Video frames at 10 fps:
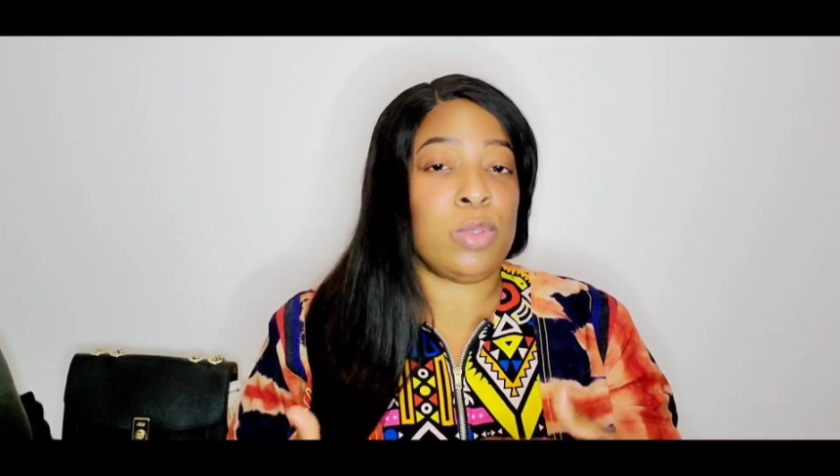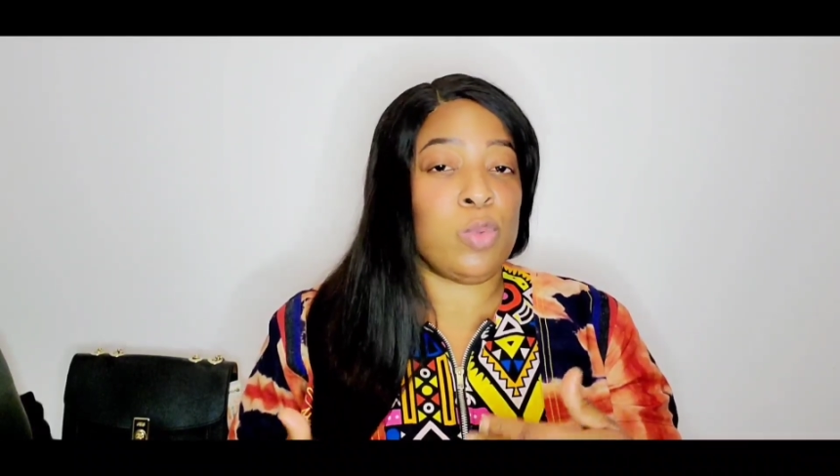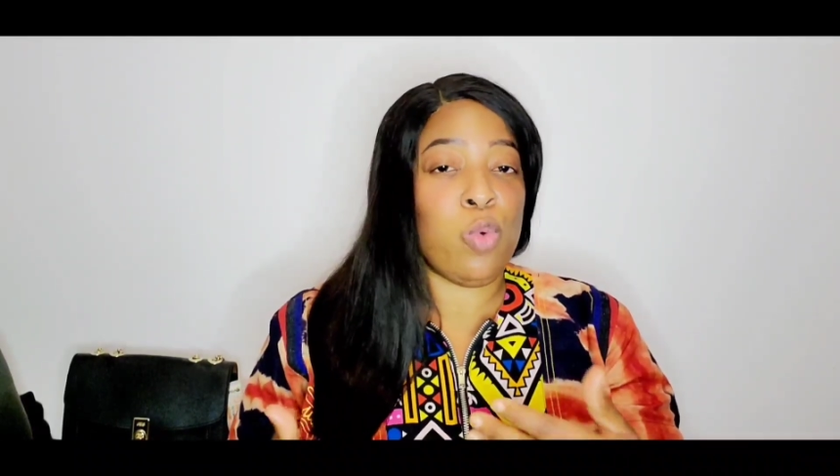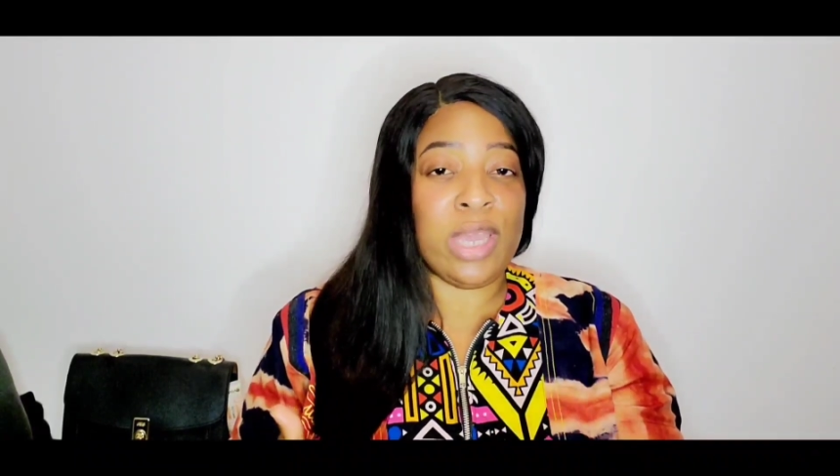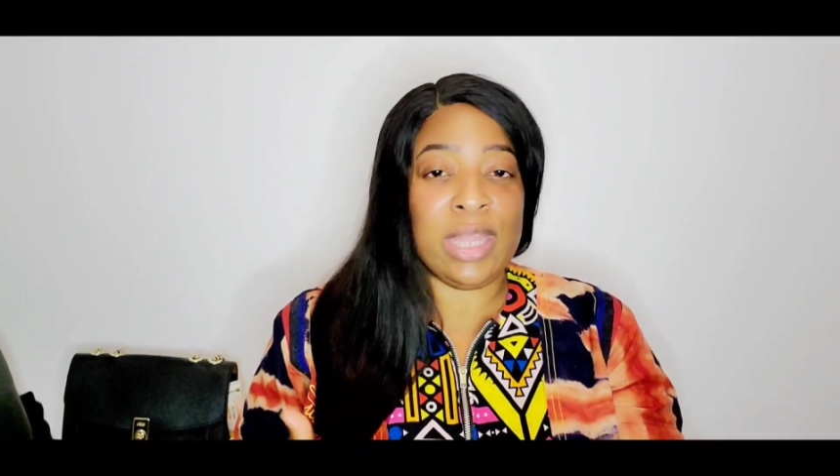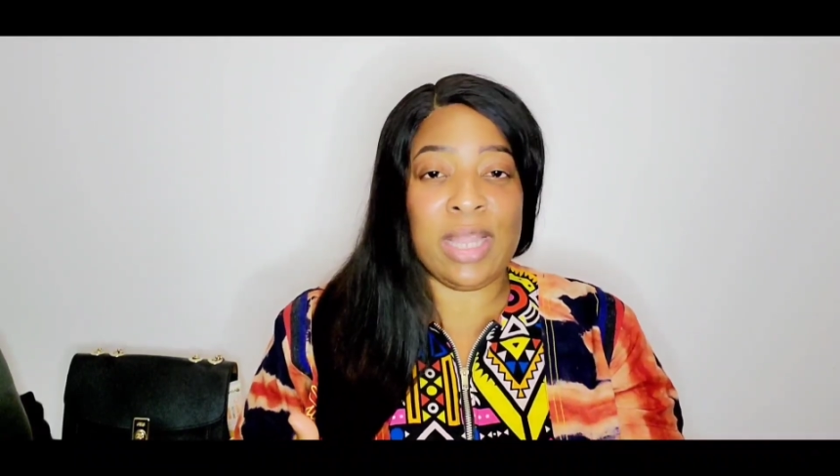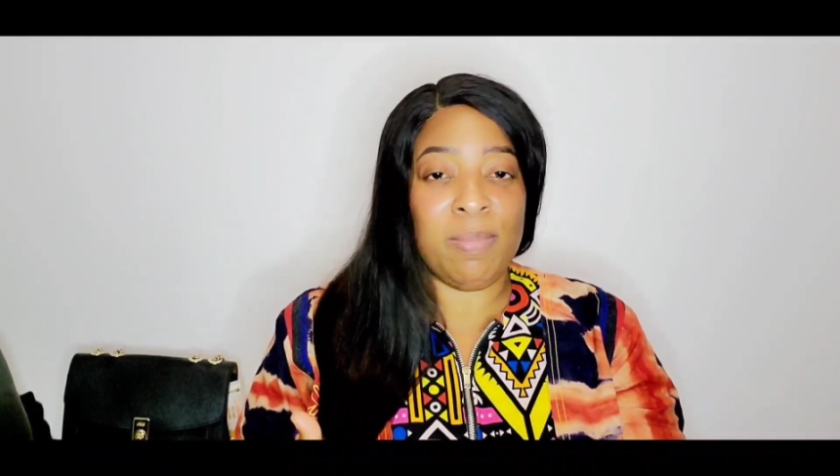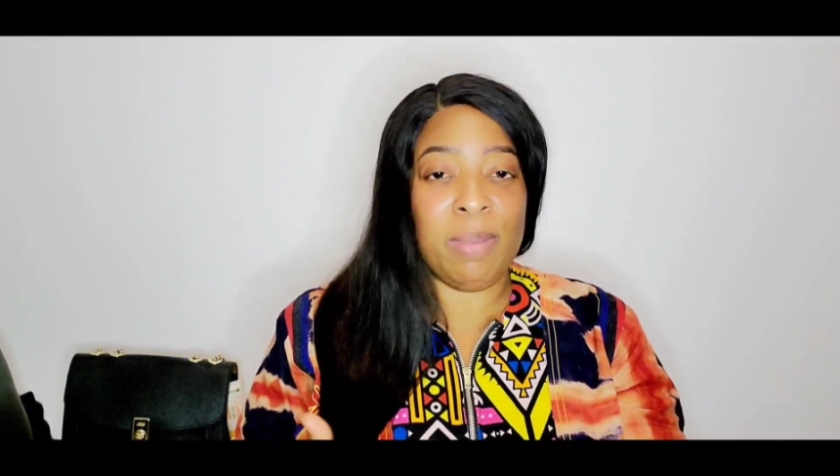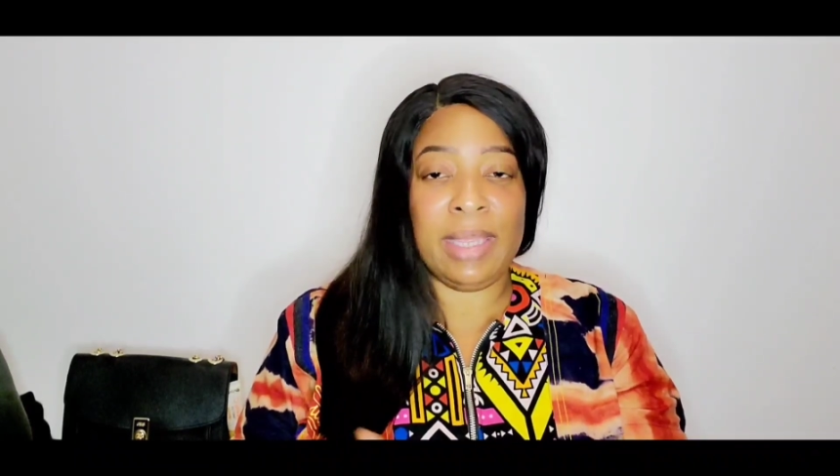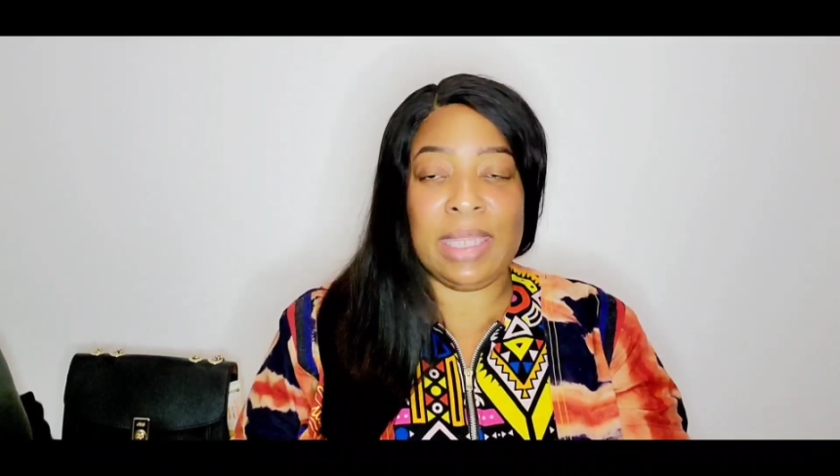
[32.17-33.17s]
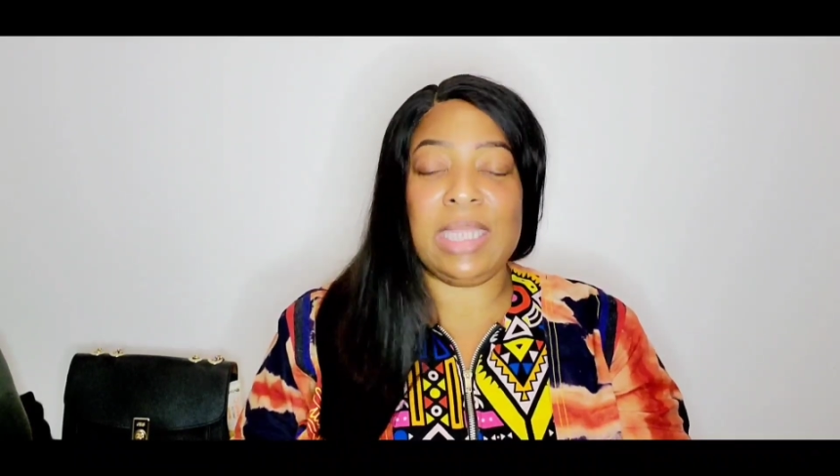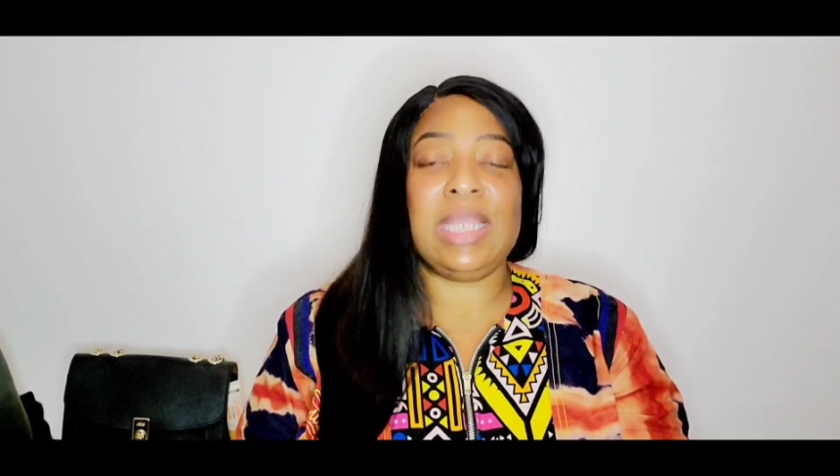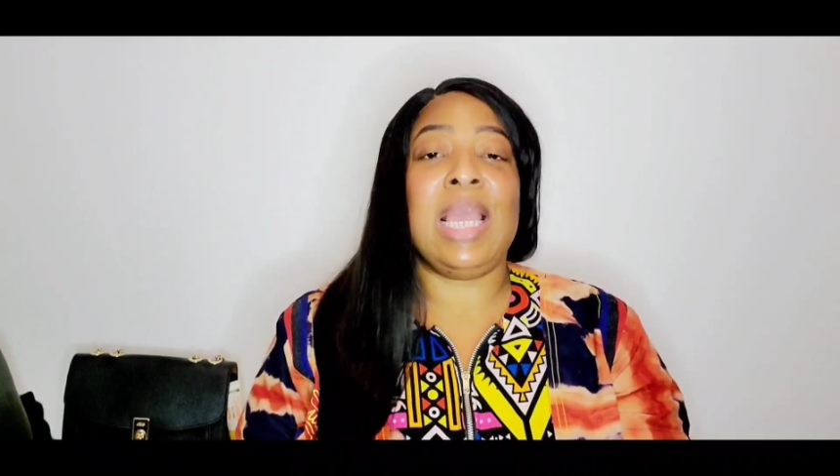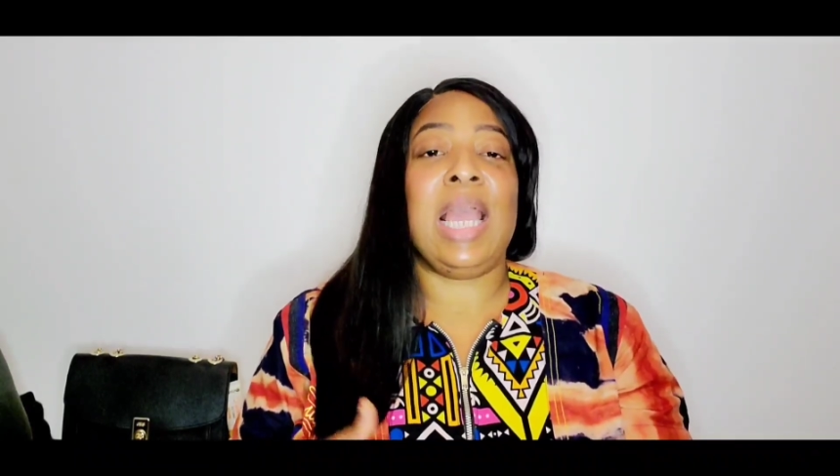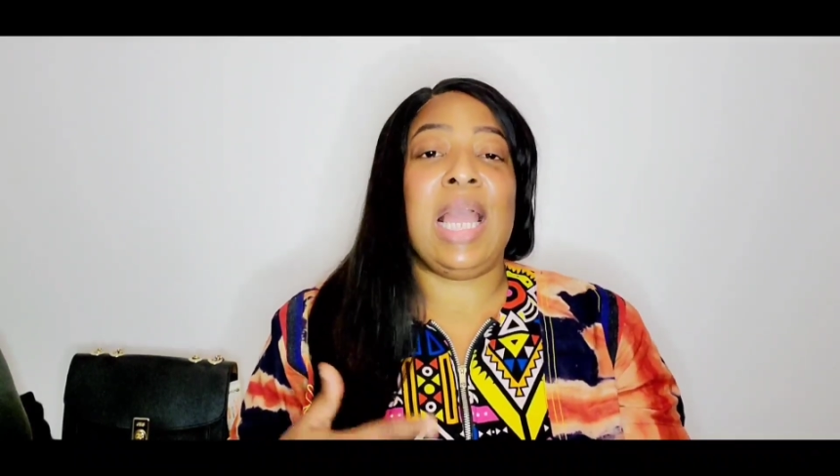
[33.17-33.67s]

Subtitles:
was working at the beginning